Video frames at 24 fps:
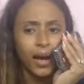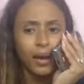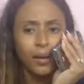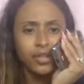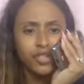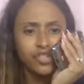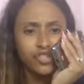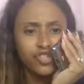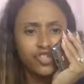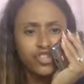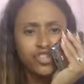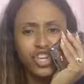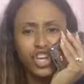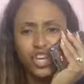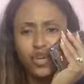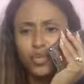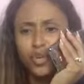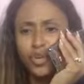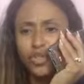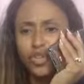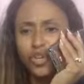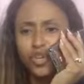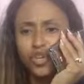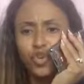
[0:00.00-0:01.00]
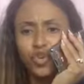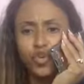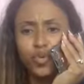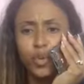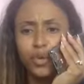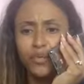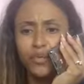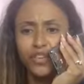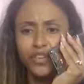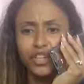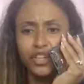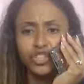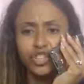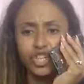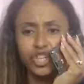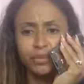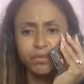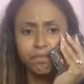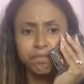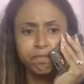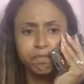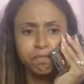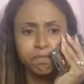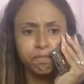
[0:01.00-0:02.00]
Stick with the new
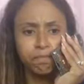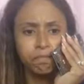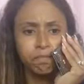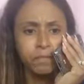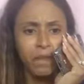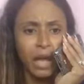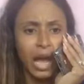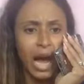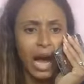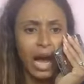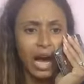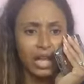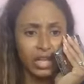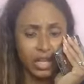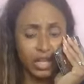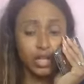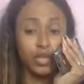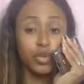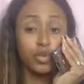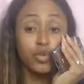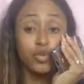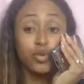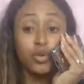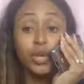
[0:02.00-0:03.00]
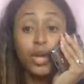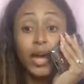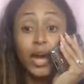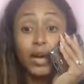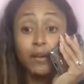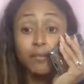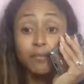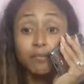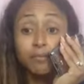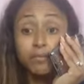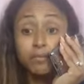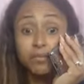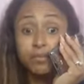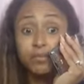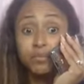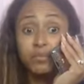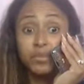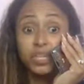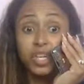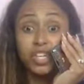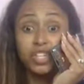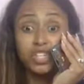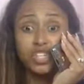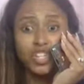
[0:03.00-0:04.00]
revision. Hallelujah.
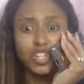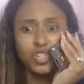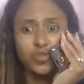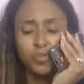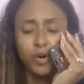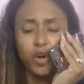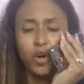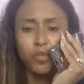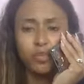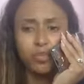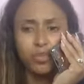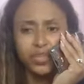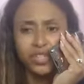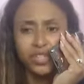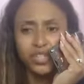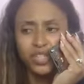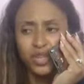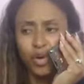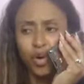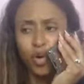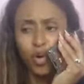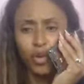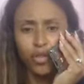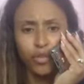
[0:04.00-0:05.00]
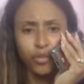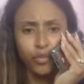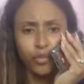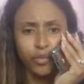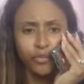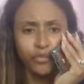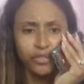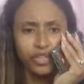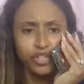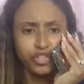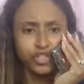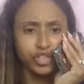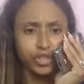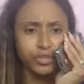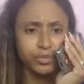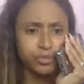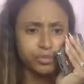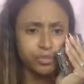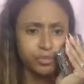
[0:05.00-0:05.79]
Because there's purpose on the revision.